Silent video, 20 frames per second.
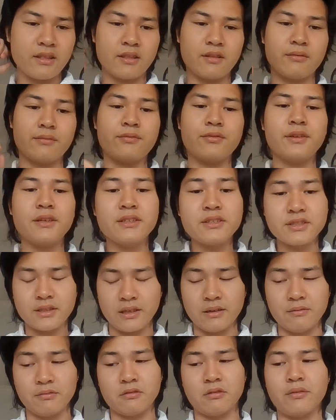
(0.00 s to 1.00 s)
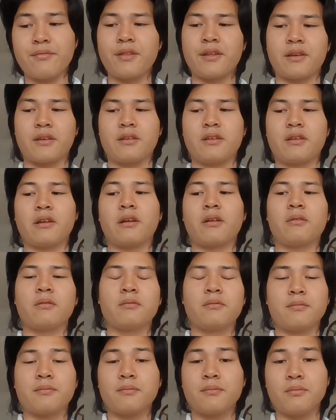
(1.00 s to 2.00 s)
the first level of thinking
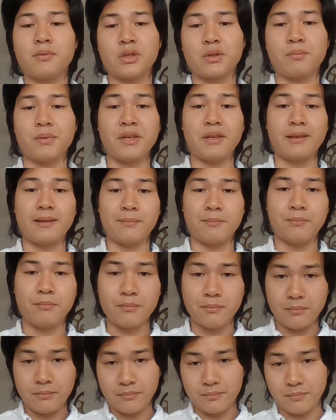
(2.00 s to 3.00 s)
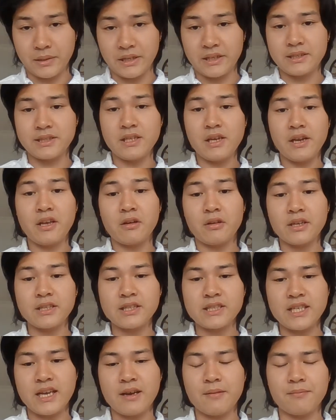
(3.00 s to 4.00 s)
would be me turning on a
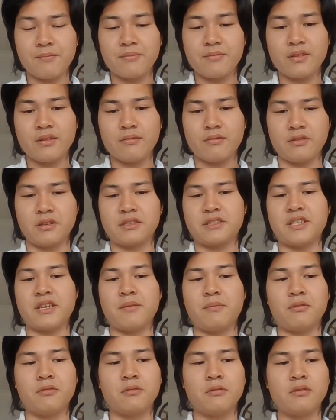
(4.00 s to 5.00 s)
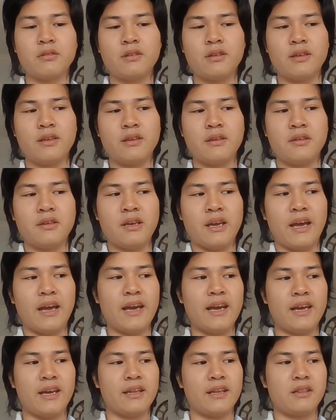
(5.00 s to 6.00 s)
tap, for example,
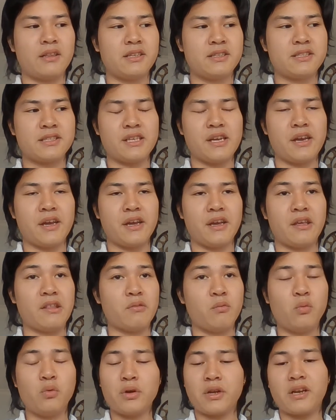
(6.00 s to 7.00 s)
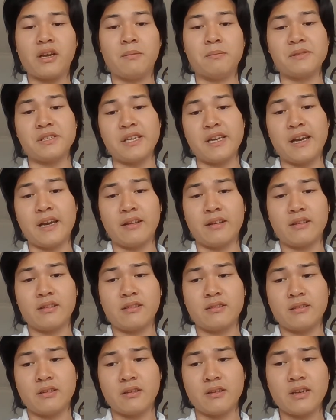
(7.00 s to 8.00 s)
and let's say water comes out.
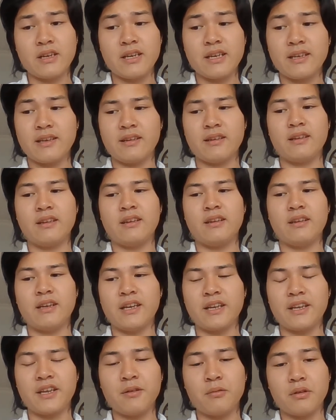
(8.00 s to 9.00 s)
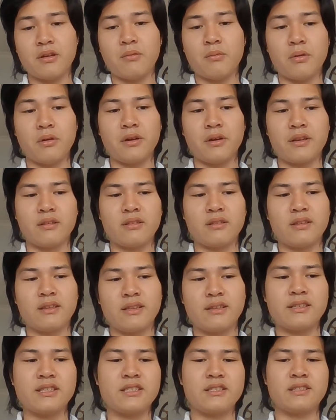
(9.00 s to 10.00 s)
All right, I get what I want.
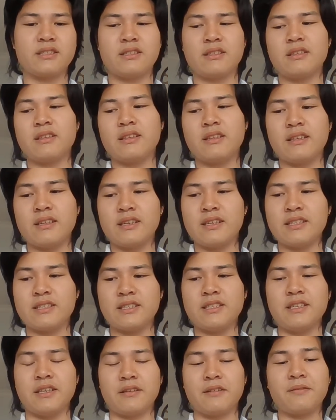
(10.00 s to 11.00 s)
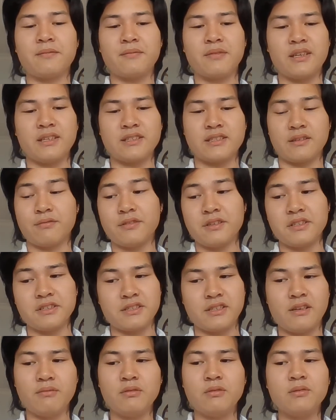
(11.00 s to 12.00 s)
That's it. That's the first
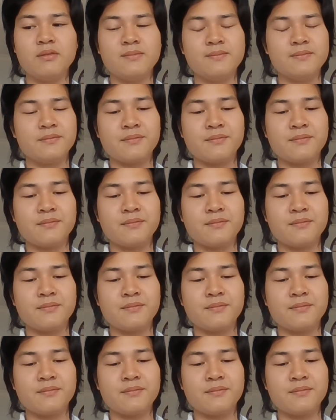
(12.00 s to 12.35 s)
level.